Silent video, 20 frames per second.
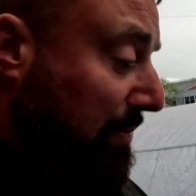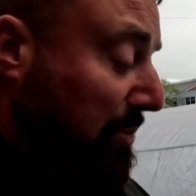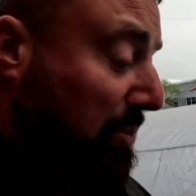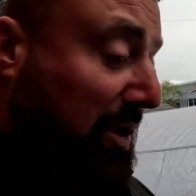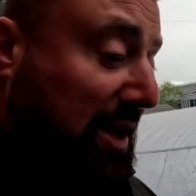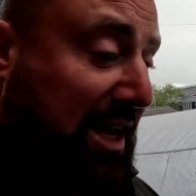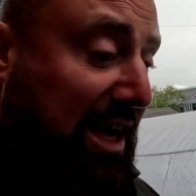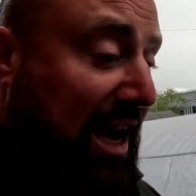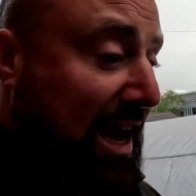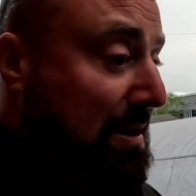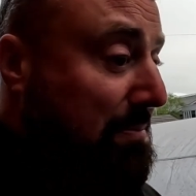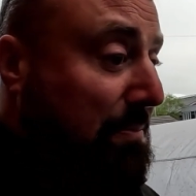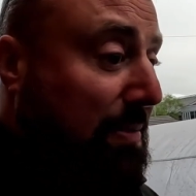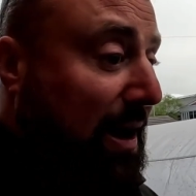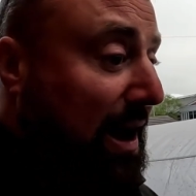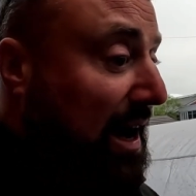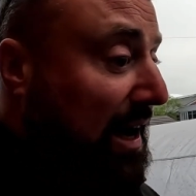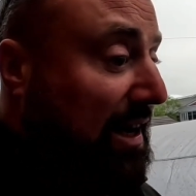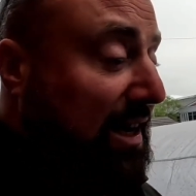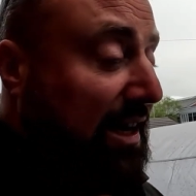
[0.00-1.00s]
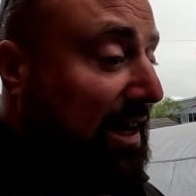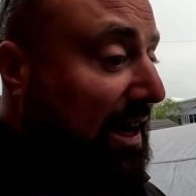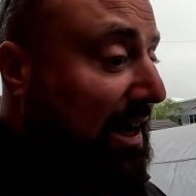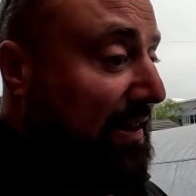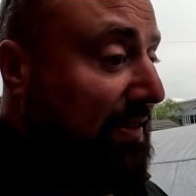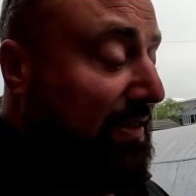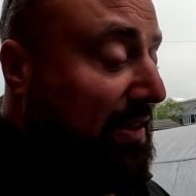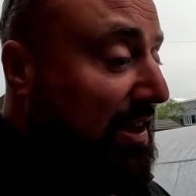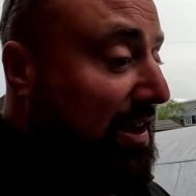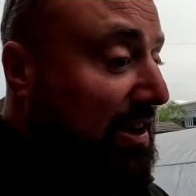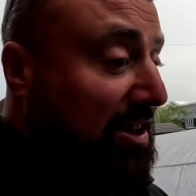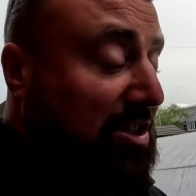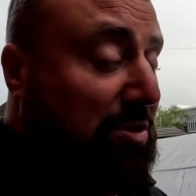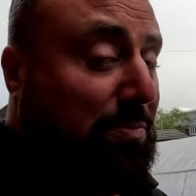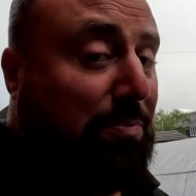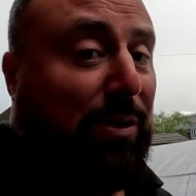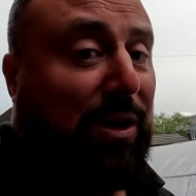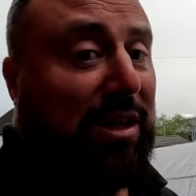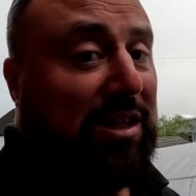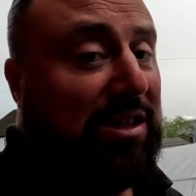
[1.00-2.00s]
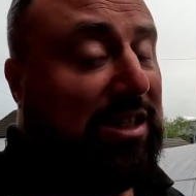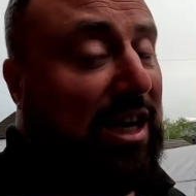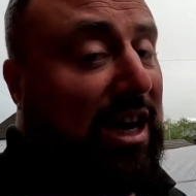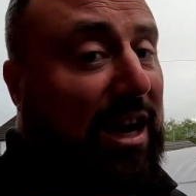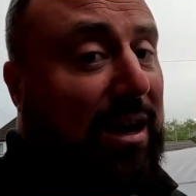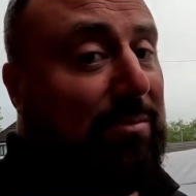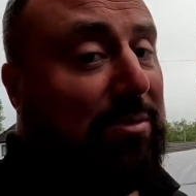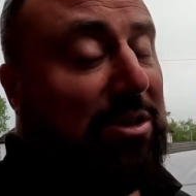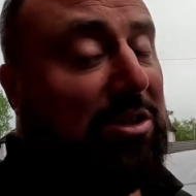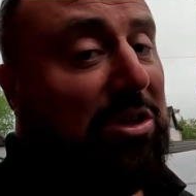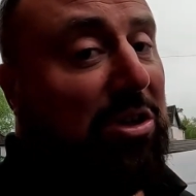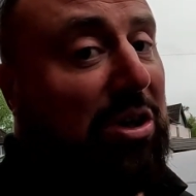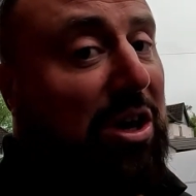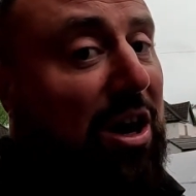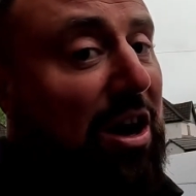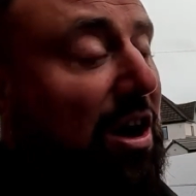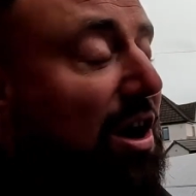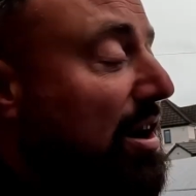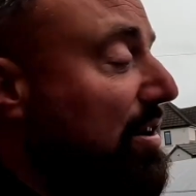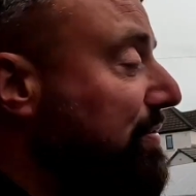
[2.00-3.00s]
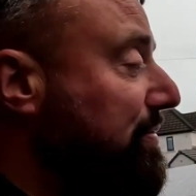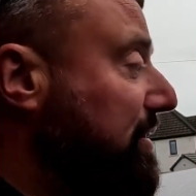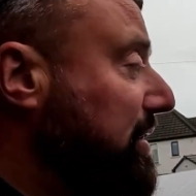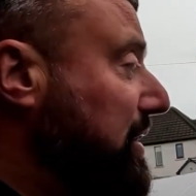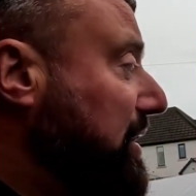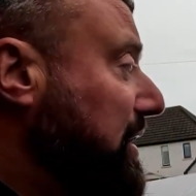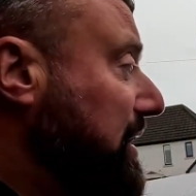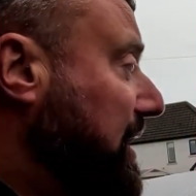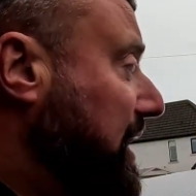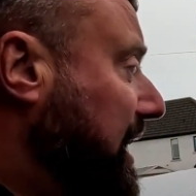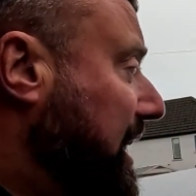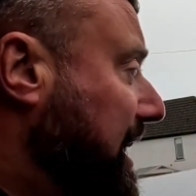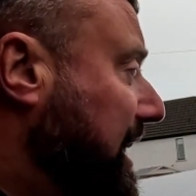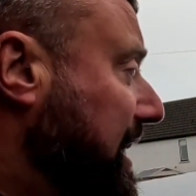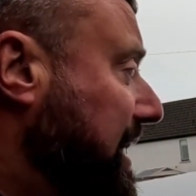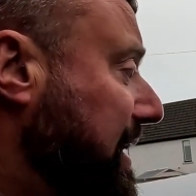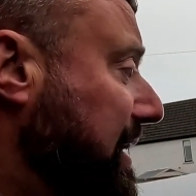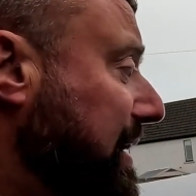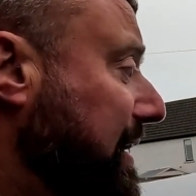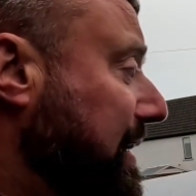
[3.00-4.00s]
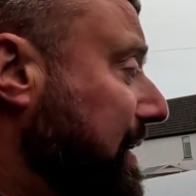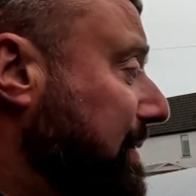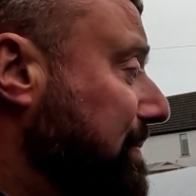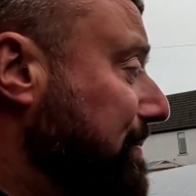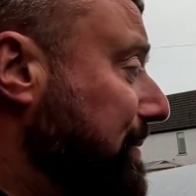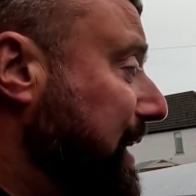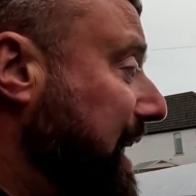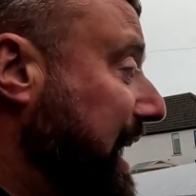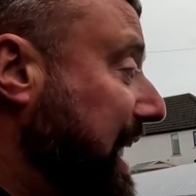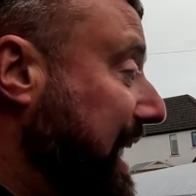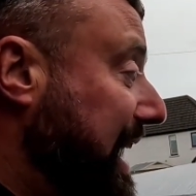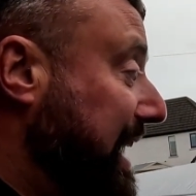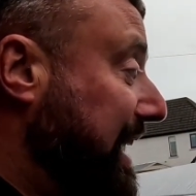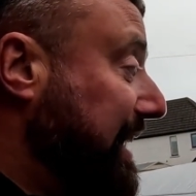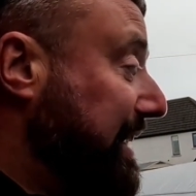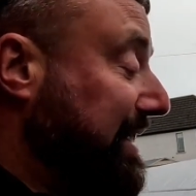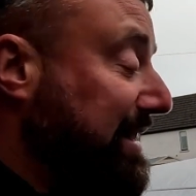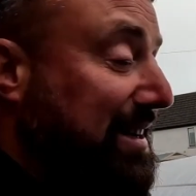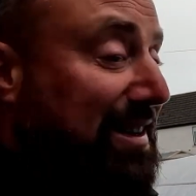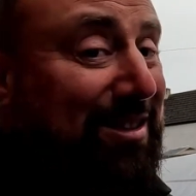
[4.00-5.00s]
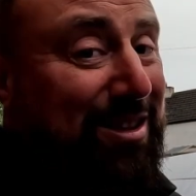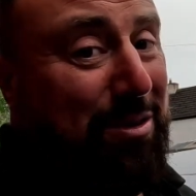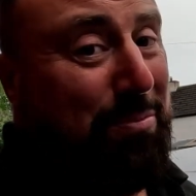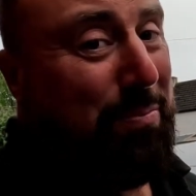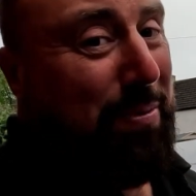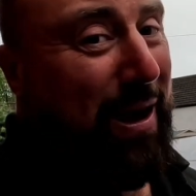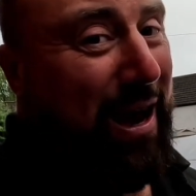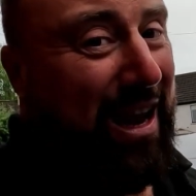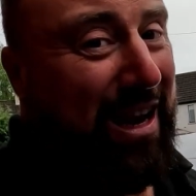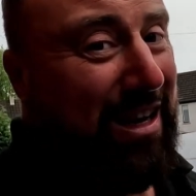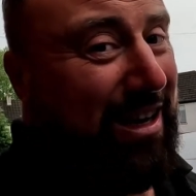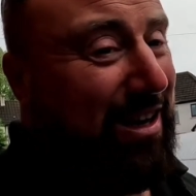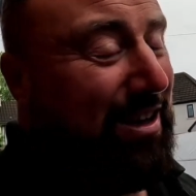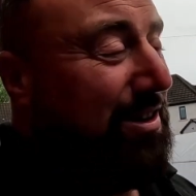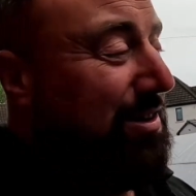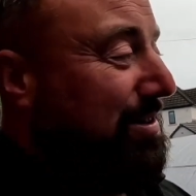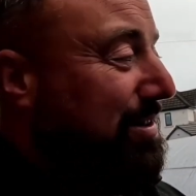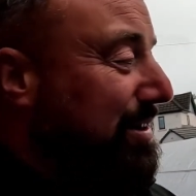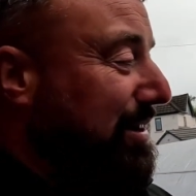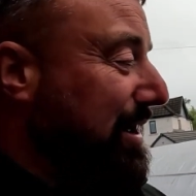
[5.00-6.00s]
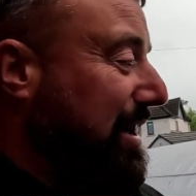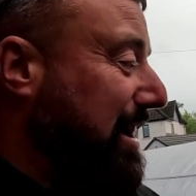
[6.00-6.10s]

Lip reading: We came back in the springtime, took it off, and the paint had